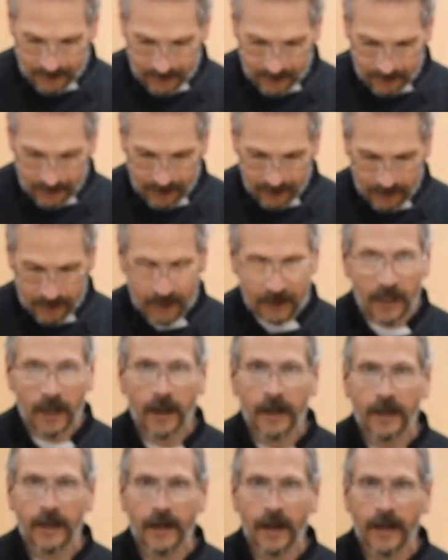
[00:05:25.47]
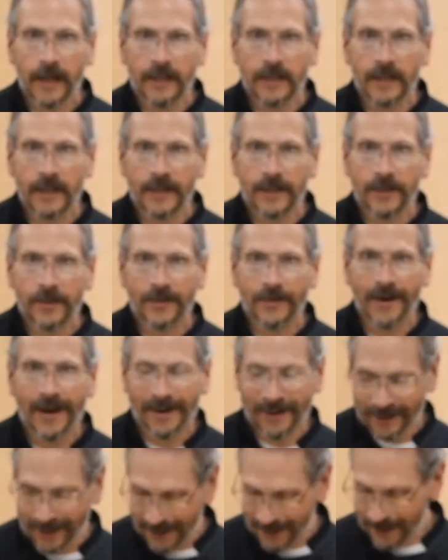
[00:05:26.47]
see it's got a nice edge
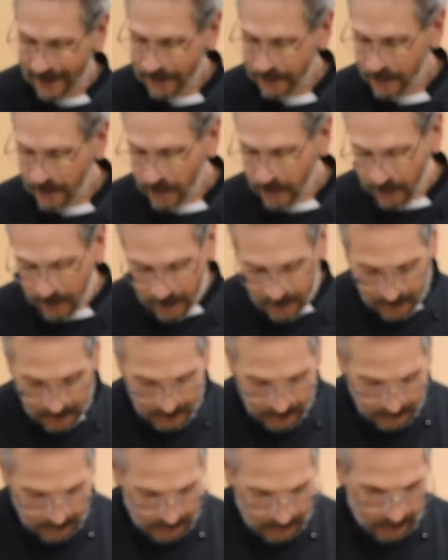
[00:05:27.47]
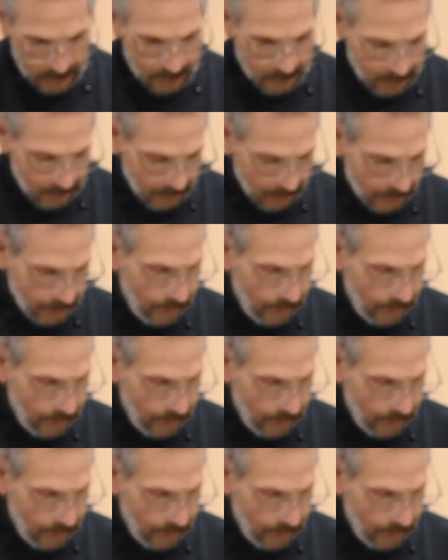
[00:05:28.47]
around it. And